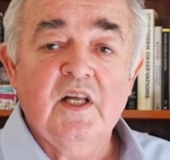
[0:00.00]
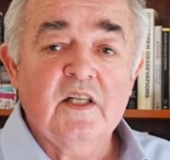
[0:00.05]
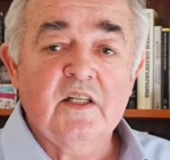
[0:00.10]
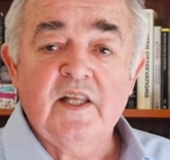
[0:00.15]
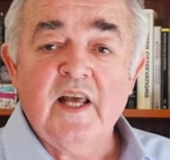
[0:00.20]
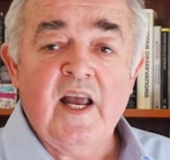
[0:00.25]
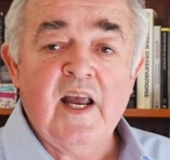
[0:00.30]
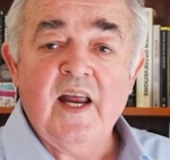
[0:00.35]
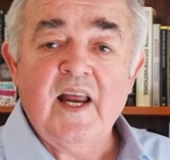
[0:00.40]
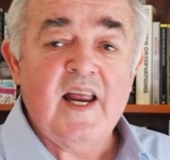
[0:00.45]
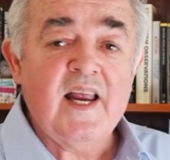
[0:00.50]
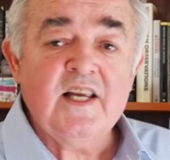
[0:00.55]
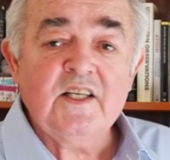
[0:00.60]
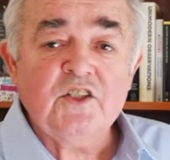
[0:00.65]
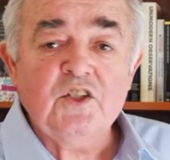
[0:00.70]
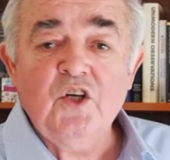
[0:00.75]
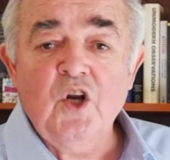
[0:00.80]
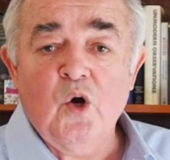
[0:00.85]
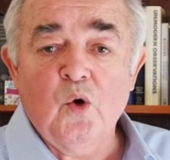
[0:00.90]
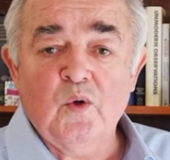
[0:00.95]
There
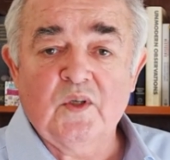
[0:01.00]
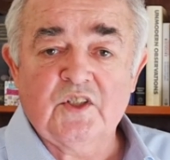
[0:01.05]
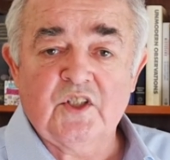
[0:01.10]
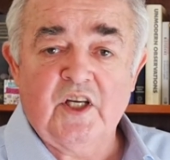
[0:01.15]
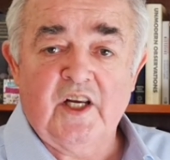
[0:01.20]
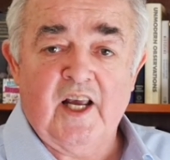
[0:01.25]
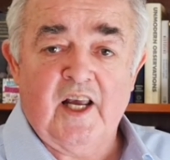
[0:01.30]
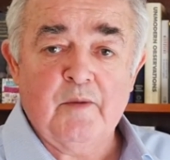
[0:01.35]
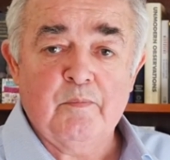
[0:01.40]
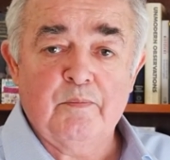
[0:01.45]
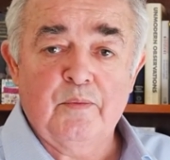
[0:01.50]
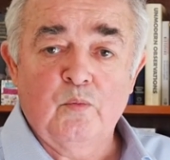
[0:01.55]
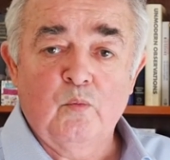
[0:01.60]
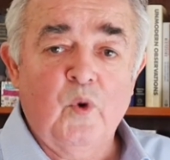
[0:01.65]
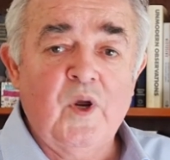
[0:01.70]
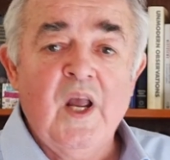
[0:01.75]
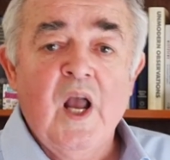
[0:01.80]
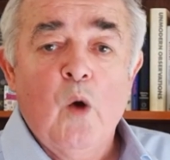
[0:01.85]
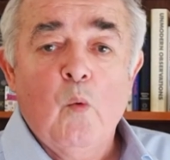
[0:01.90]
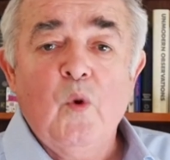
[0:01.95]
is no escape.
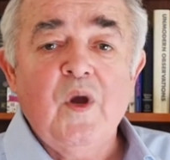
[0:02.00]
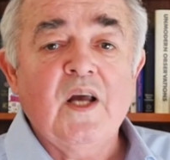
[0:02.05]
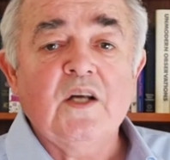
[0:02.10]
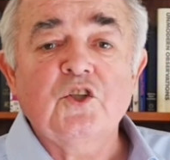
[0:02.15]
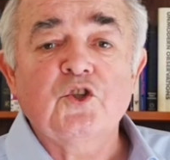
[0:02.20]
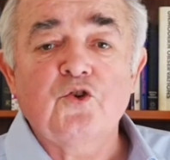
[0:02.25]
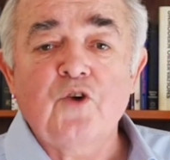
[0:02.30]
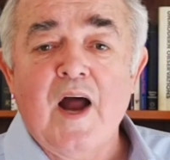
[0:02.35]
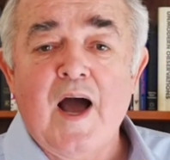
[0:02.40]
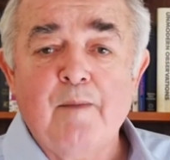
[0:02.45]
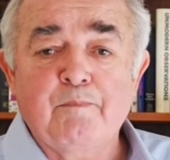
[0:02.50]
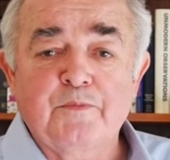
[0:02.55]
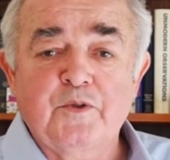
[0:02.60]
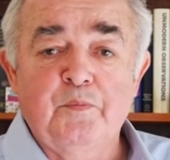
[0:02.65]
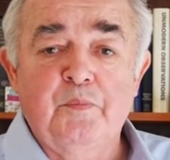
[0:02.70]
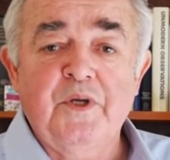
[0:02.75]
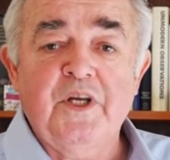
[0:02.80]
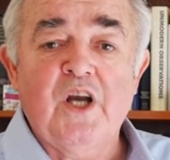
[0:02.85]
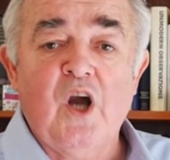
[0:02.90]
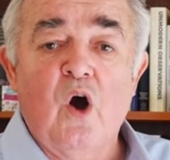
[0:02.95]
We are trapped
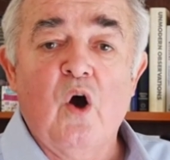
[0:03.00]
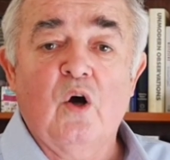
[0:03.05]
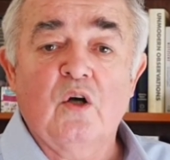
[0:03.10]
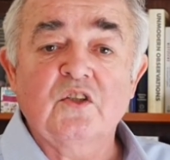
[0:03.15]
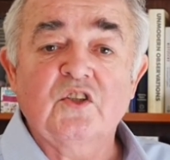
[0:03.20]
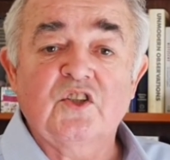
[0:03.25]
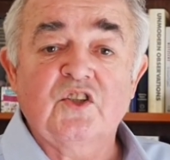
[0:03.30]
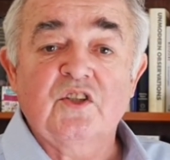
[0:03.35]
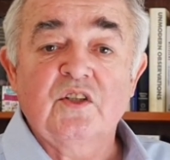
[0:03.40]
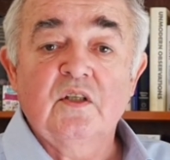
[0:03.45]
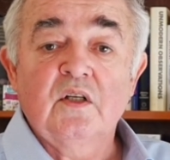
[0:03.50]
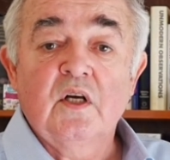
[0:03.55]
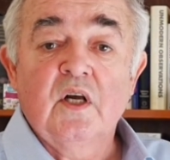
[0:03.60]
because